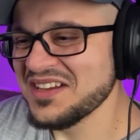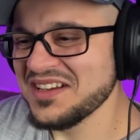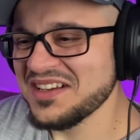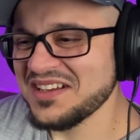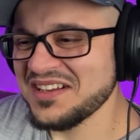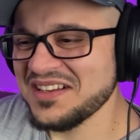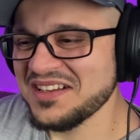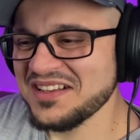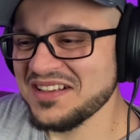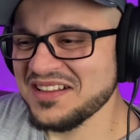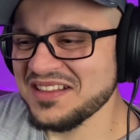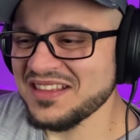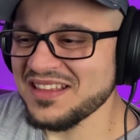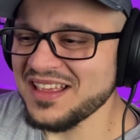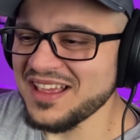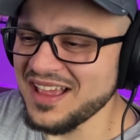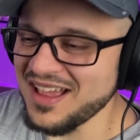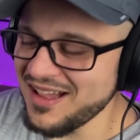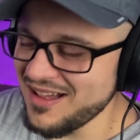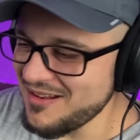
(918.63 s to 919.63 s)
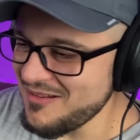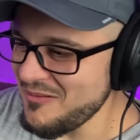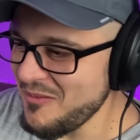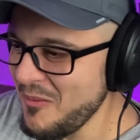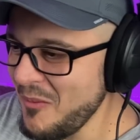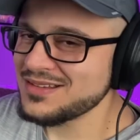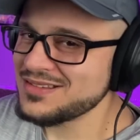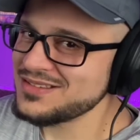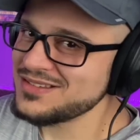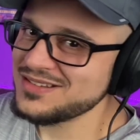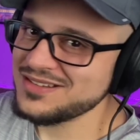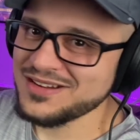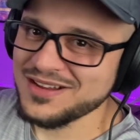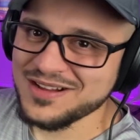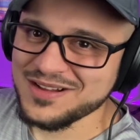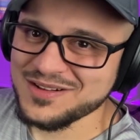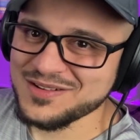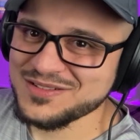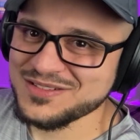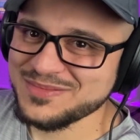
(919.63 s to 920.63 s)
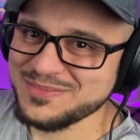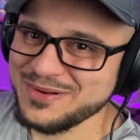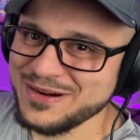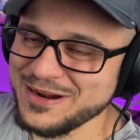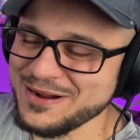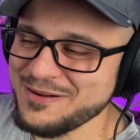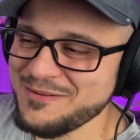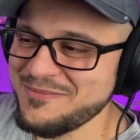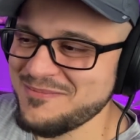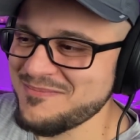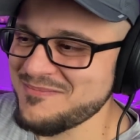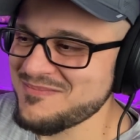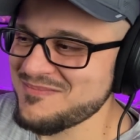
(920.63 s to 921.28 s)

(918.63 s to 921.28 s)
Lan. She knows, bro.